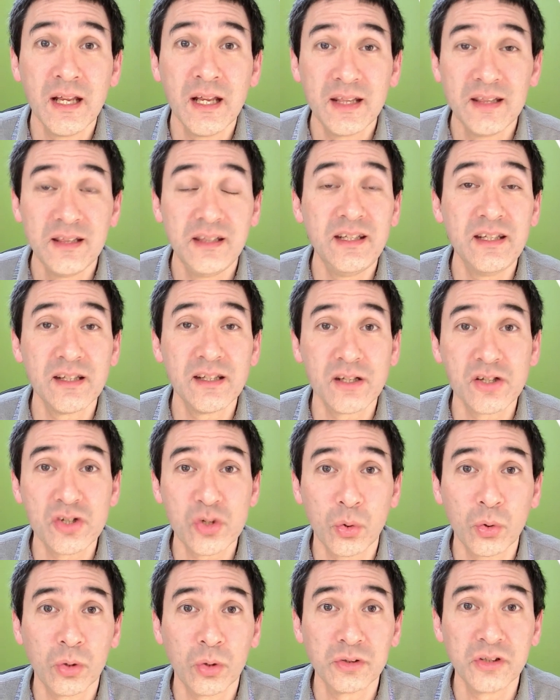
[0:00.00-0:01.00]
these are the
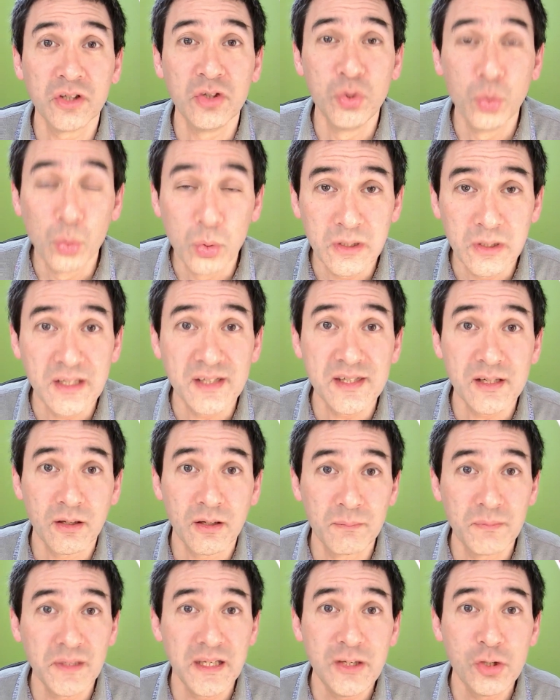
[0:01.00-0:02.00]
so-called the nucleus.
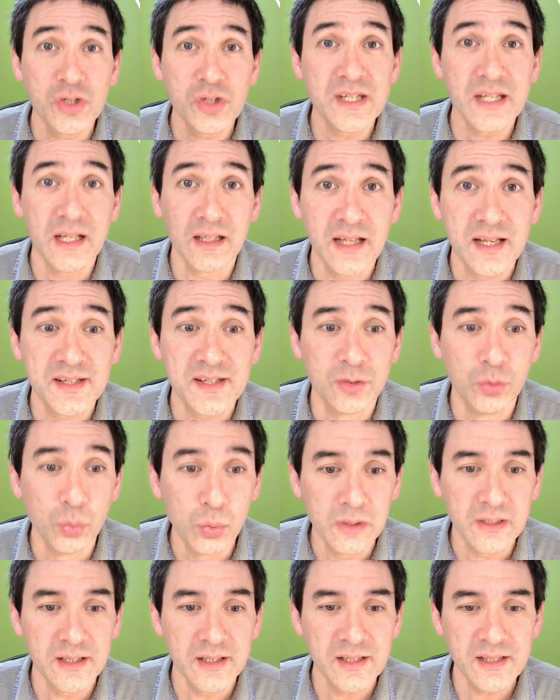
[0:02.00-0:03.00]
Um, each cell has a
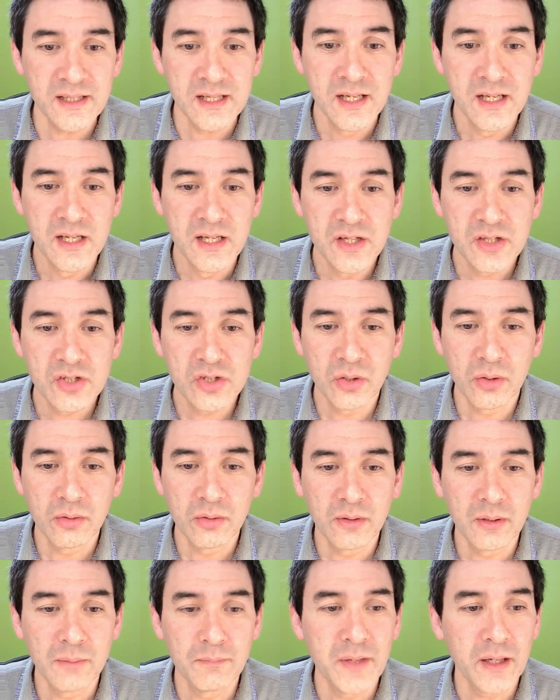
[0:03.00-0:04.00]
nucleus. So
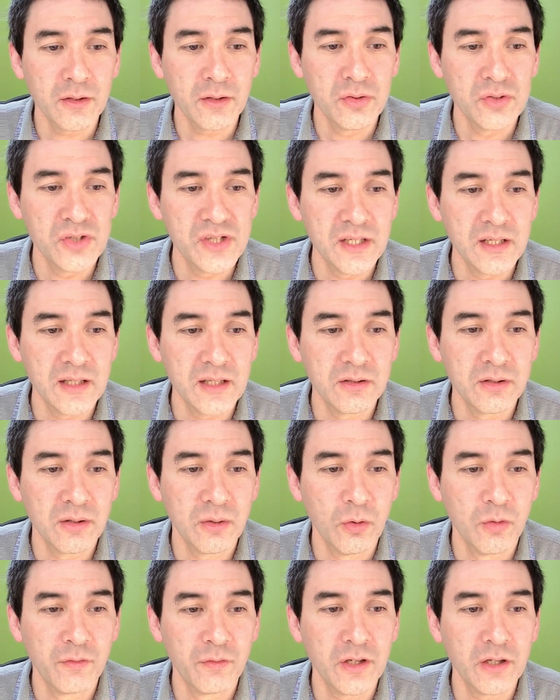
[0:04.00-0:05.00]
um, yeah, you see that uh,
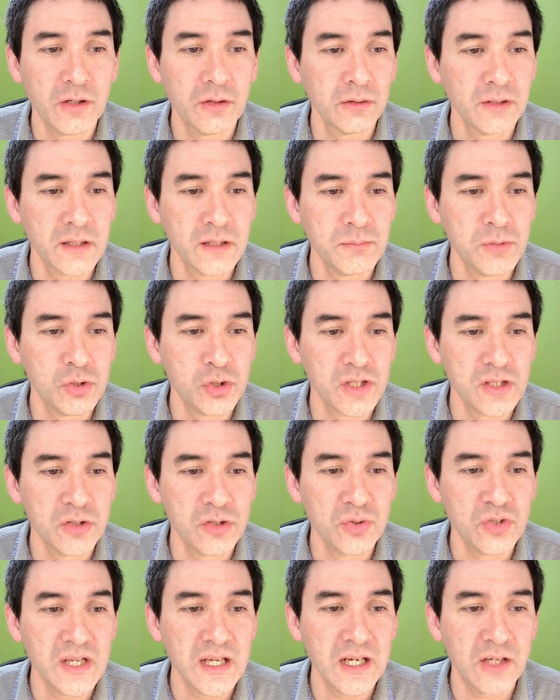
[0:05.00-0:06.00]
over here. Let me just
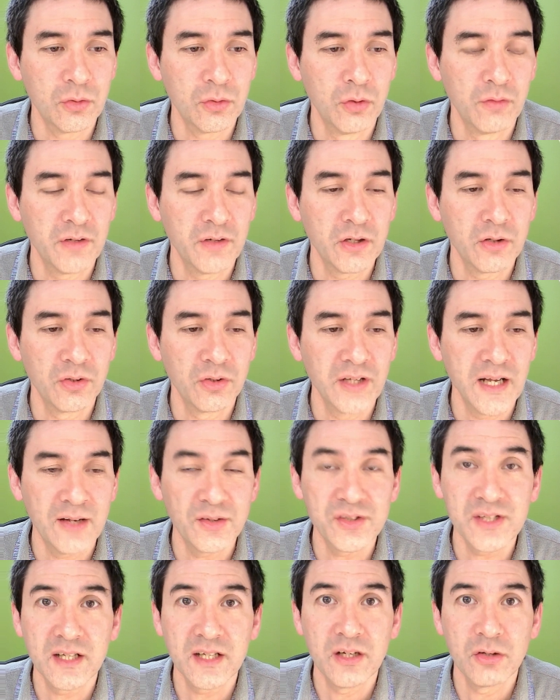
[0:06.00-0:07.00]
use the arrow over here on the
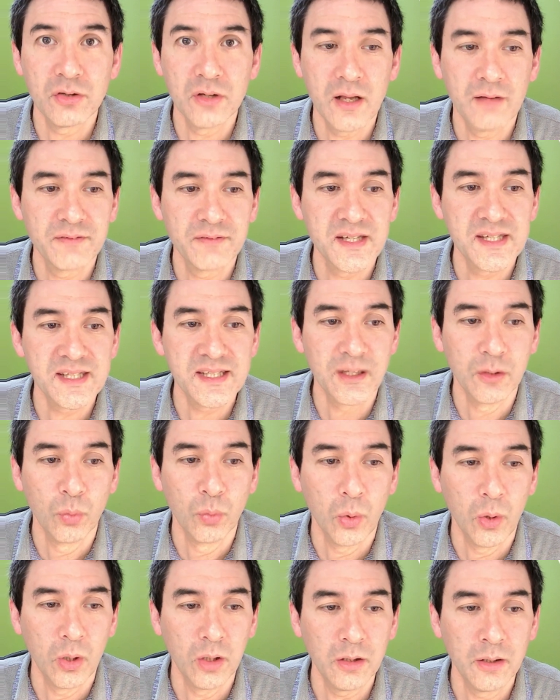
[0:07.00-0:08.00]
outside. Here you have the cell
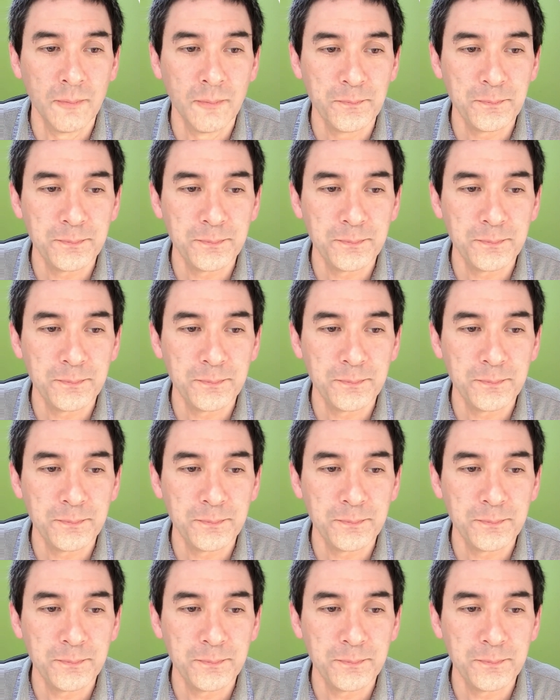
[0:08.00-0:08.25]
wall